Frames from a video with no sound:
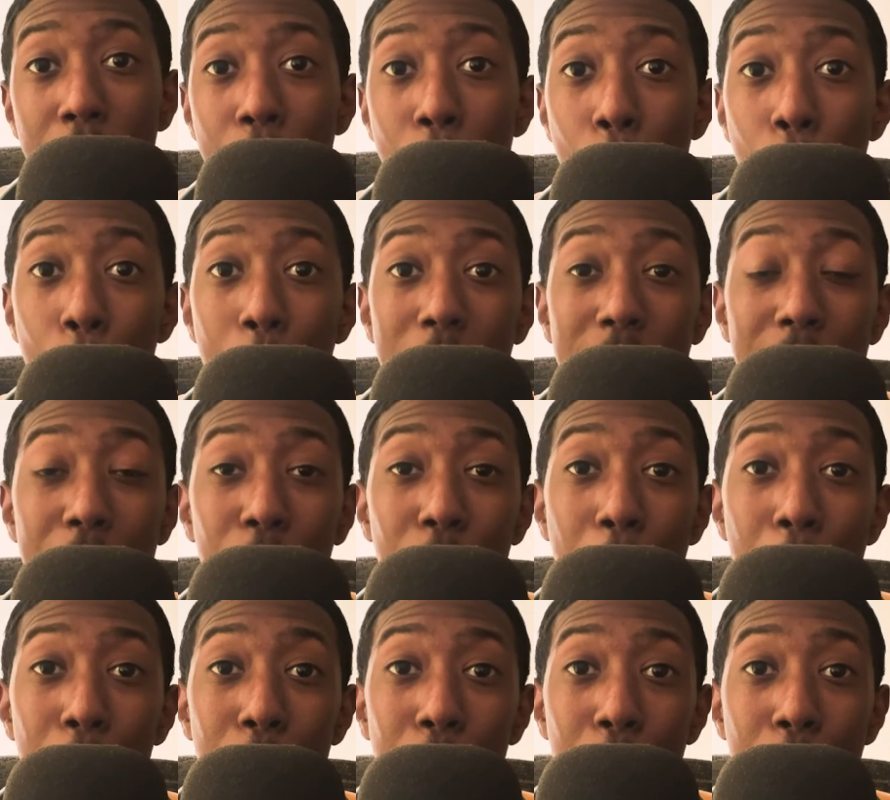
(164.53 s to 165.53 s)
which in
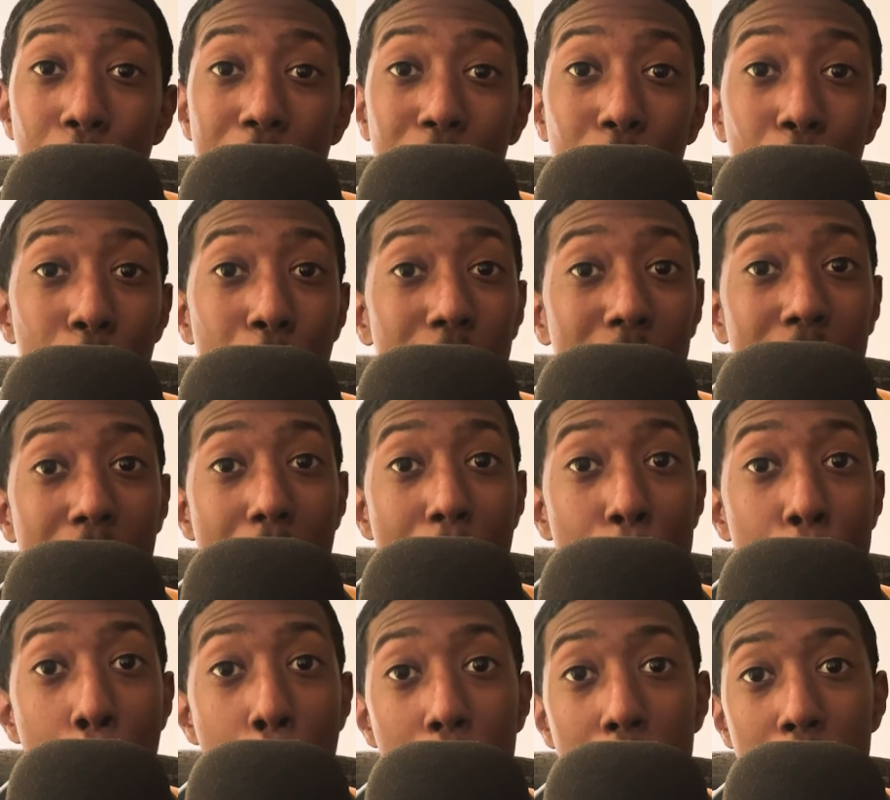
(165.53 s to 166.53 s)
total has a
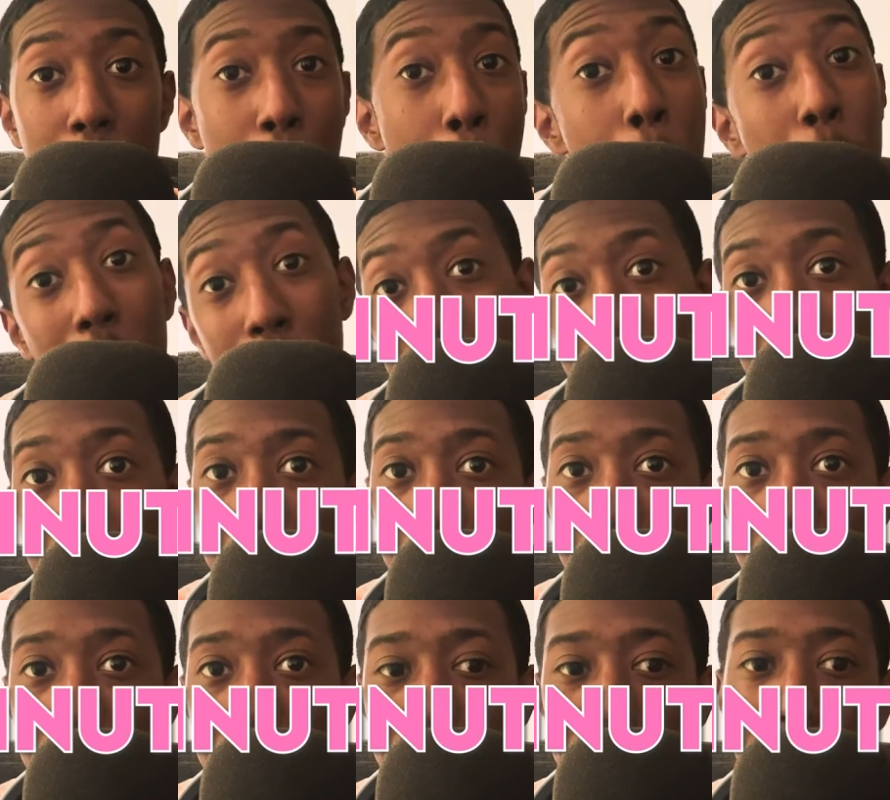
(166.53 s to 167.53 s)
runtime of only
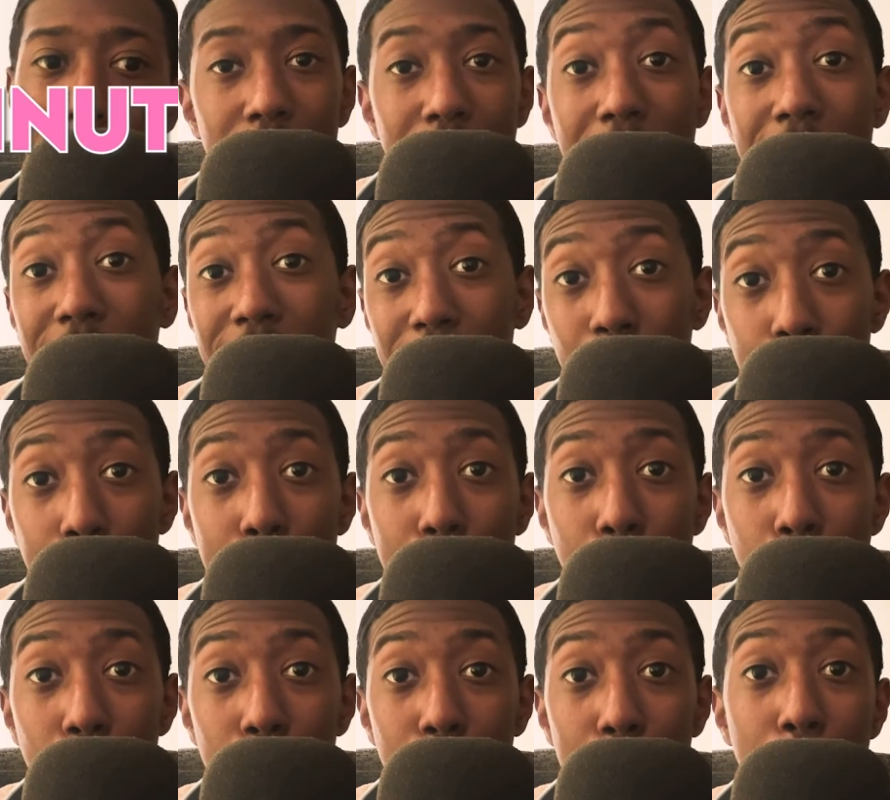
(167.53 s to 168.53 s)
5 minutes. Like I said
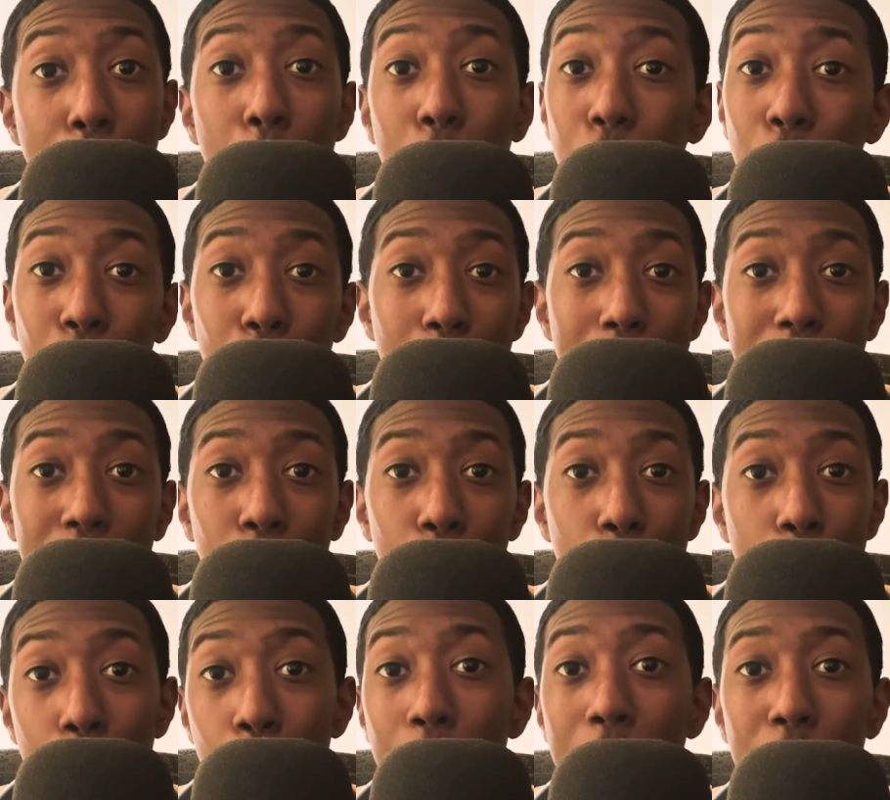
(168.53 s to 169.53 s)
before, the first 2
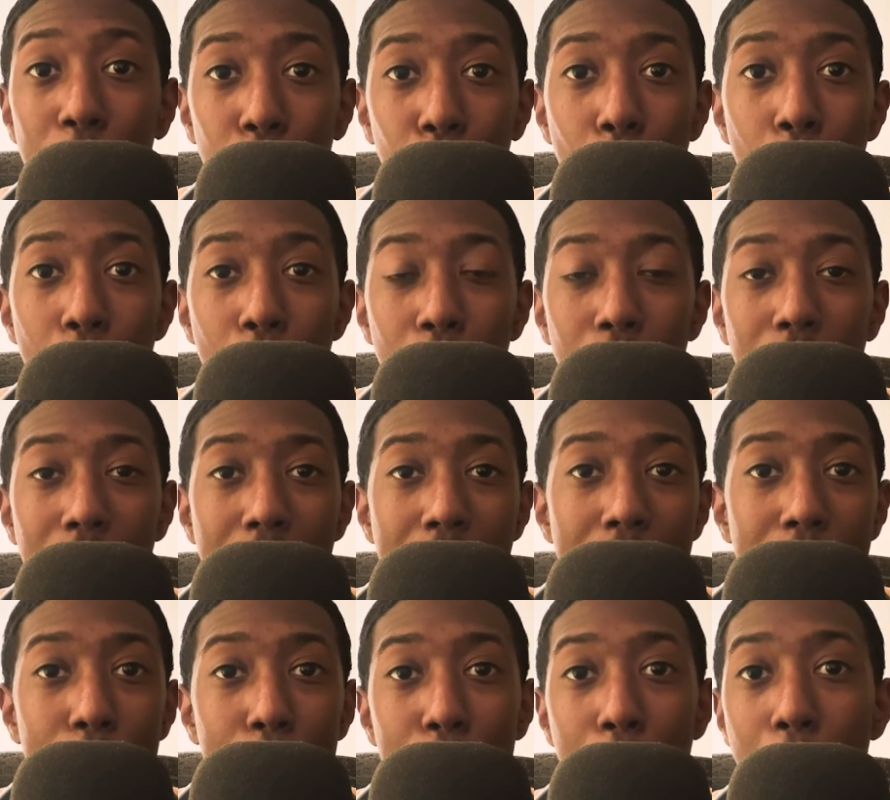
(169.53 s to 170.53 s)
tracks were really strong,
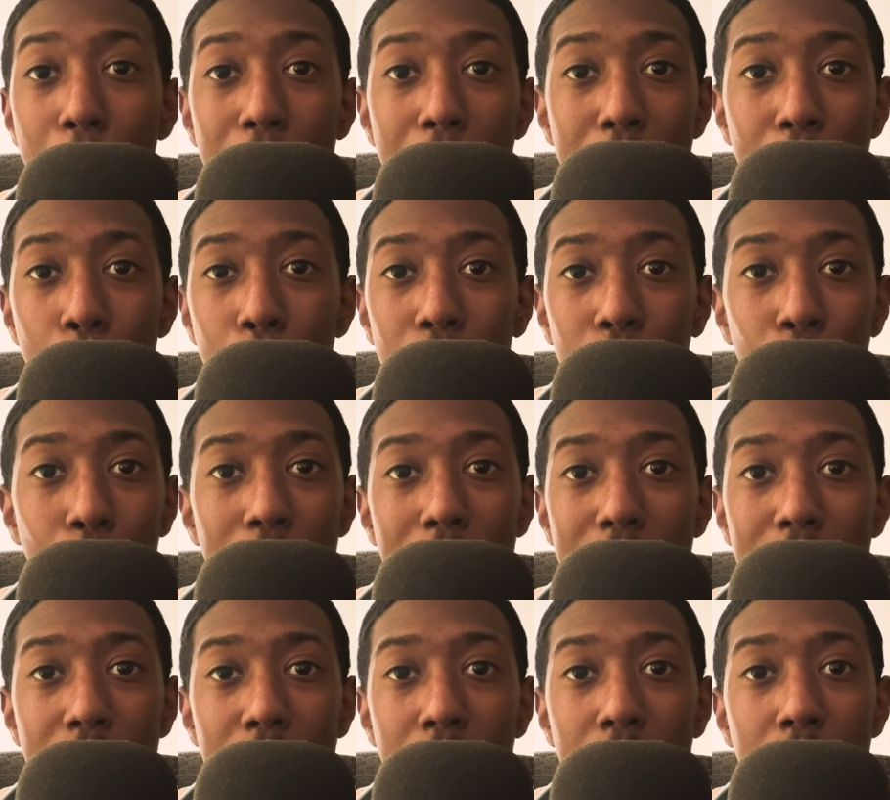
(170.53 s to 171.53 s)
and Falling was
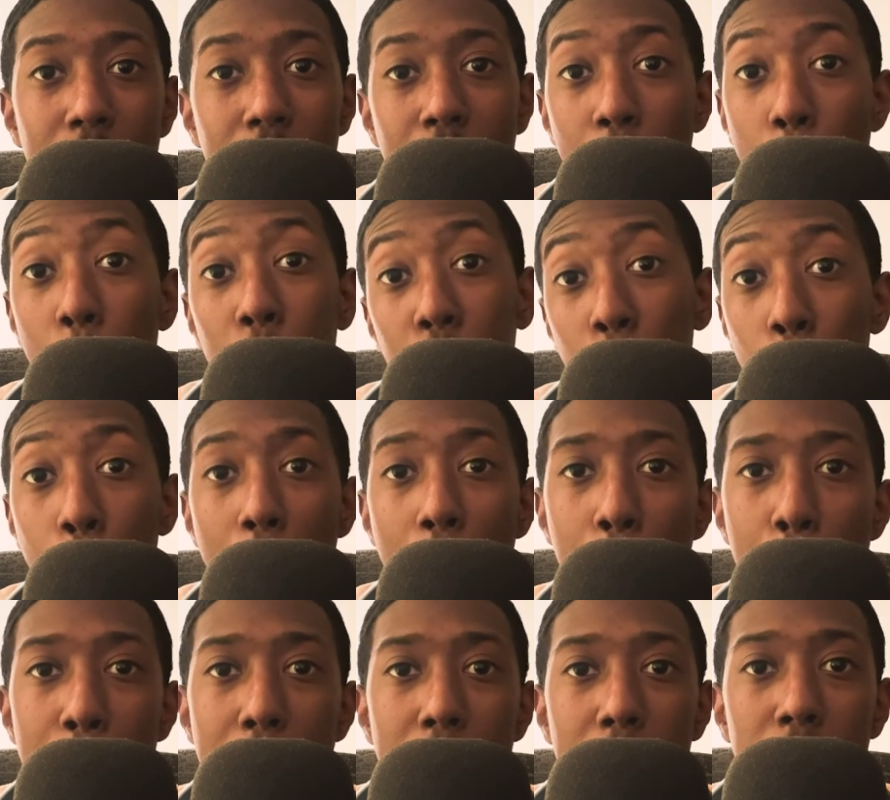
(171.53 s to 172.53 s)
really
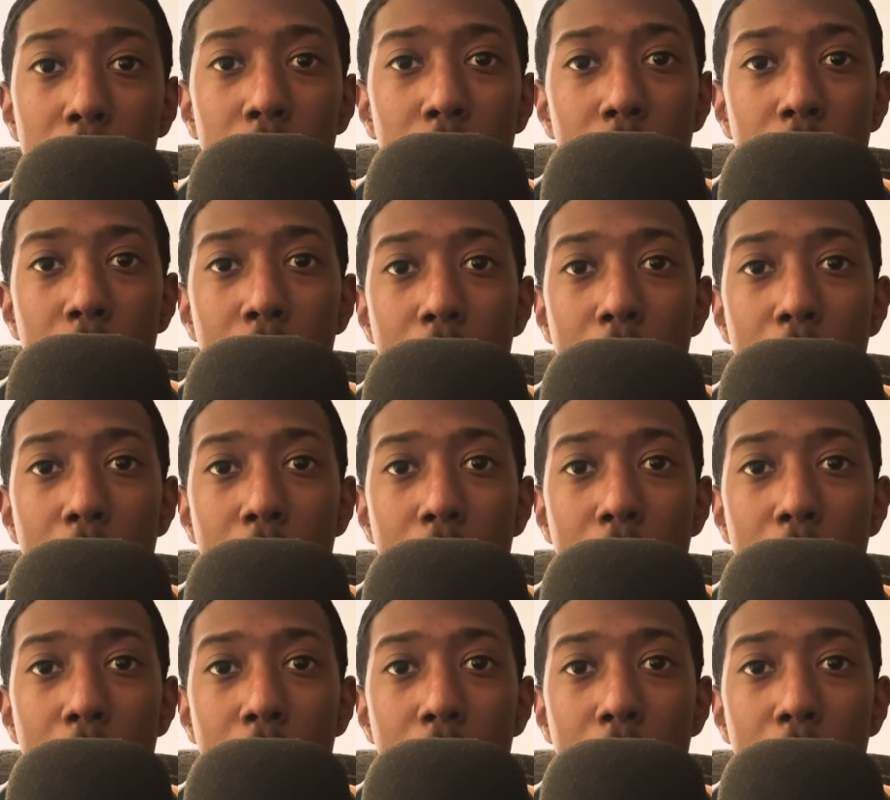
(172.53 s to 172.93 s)
underwhelming.